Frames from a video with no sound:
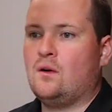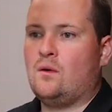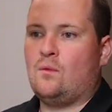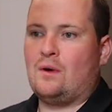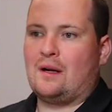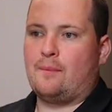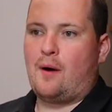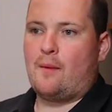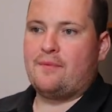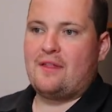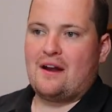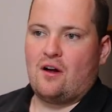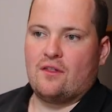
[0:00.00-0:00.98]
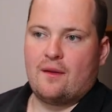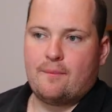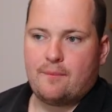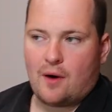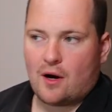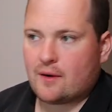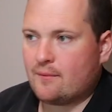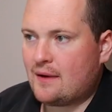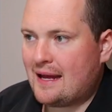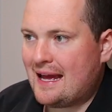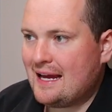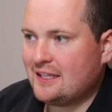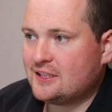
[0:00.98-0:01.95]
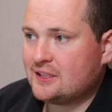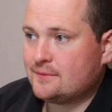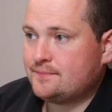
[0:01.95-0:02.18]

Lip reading: We're gonna pop that on the bottom edge.